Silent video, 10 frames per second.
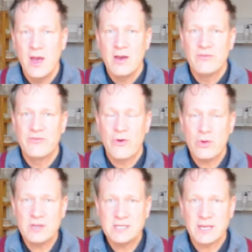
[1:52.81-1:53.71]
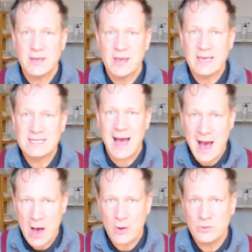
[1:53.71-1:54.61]
Voicing is
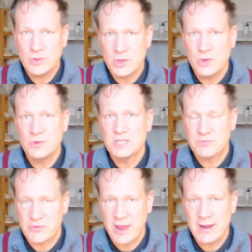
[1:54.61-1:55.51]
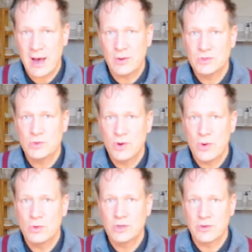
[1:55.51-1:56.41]
how you spread out your
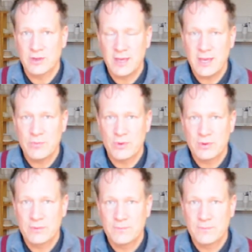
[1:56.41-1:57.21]
chord on the keyboard.